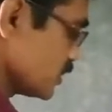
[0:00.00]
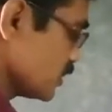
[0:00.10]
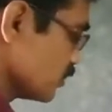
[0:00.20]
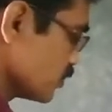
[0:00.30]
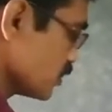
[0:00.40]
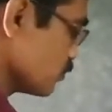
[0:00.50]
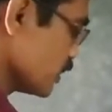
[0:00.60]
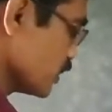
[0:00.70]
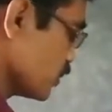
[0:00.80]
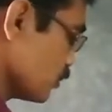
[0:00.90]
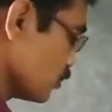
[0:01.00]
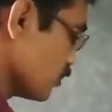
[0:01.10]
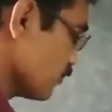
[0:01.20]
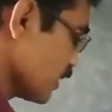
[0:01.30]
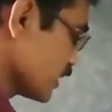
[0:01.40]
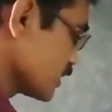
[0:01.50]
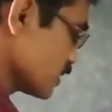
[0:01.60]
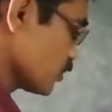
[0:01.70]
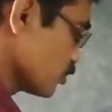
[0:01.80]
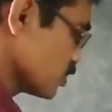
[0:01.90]
denoted by q of
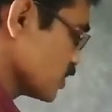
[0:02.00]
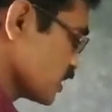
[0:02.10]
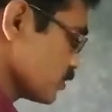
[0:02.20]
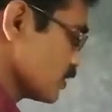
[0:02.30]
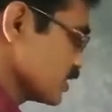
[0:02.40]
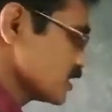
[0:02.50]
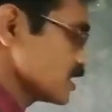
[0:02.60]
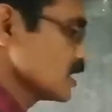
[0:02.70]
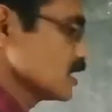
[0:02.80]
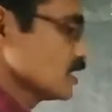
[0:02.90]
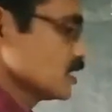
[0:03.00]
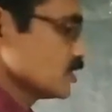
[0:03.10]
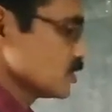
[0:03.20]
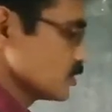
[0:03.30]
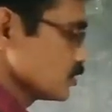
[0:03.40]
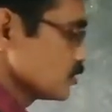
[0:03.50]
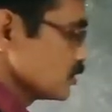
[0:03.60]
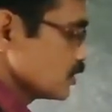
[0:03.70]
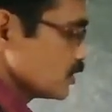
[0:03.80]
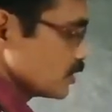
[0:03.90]
x. Quotient means.
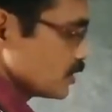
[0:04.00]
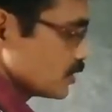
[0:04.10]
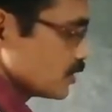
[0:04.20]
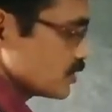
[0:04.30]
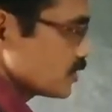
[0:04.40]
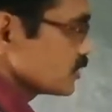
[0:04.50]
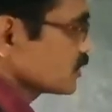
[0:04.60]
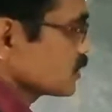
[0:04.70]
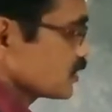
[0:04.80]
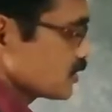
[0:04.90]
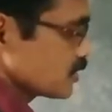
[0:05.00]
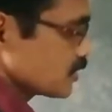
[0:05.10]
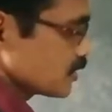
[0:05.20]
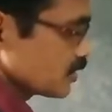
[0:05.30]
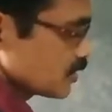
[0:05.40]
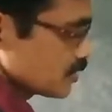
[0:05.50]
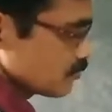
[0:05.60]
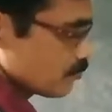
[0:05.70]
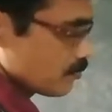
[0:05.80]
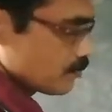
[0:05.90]
So this is
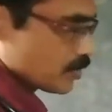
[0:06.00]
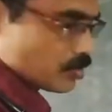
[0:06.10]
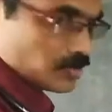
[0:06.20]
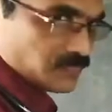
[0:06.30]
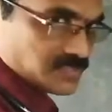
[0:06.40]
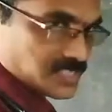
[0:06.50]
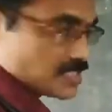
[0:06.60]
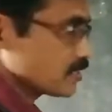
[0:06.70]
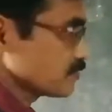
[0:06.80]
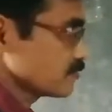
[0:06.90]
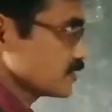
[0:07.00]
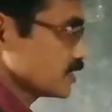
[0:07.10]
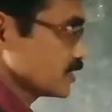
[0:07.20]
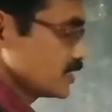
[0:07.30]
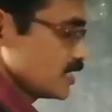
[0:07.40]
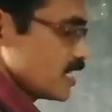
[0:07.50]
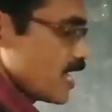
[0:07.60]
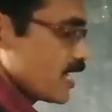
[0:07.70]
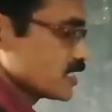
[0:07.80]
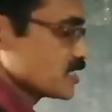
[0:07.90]
the coefficient of
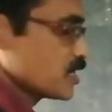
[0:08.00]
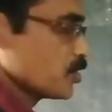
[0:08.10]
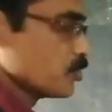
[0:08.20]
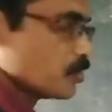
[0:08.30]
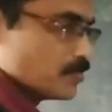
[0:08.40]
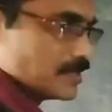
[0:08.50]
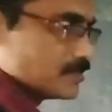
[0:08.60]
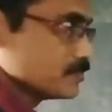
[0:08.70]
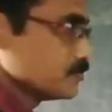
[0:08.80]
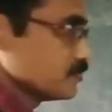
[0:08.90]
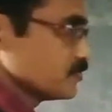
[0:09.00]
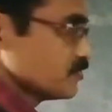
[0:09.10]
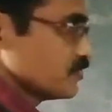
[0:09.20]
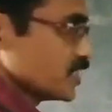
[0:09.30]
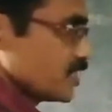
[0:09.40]
x cube. We are